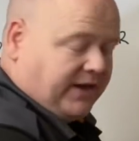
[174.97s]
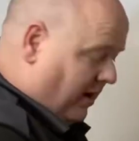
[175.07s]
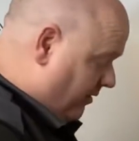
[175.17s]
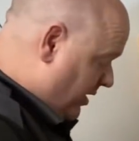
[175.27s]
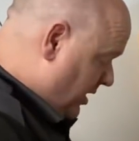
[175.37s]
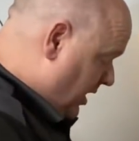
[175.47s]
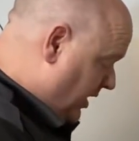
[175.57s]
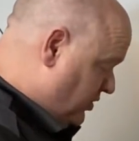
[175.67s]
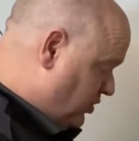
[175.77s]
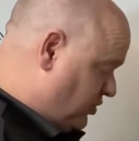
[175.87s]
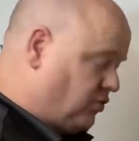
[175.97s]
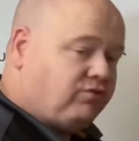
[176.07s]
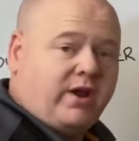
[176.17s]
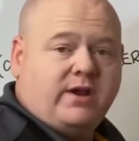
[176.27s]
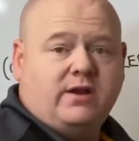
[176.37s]
Darren. And just to
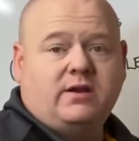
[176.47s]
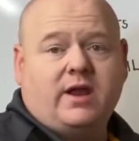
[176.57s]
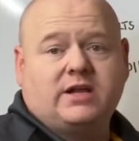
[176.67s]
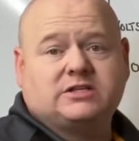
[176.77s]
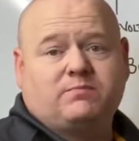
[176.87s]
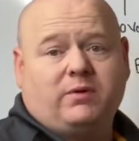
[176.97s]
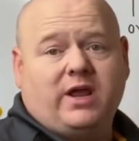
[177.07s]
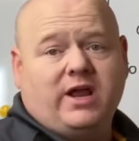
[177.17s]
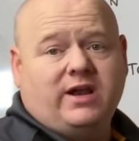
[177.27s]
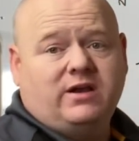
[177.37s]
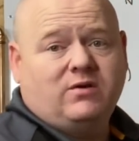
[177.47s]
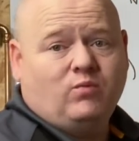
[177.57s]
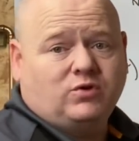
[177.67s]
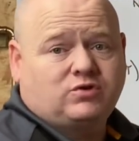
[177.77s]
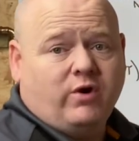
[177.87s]
try and explain
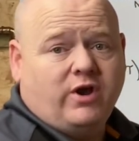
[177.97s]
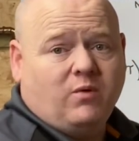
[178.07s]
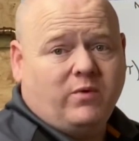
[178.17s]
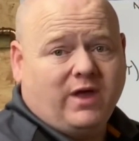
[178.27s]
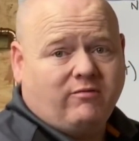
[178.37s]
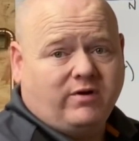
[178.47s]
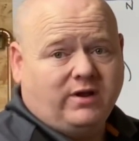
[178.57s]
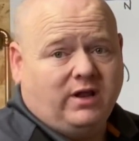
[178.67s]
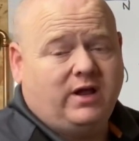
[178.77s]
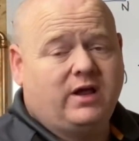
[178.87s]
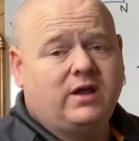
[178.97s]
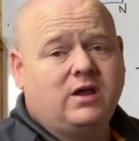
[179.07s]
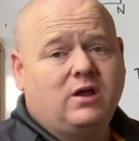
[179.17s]
what's going on with that relay,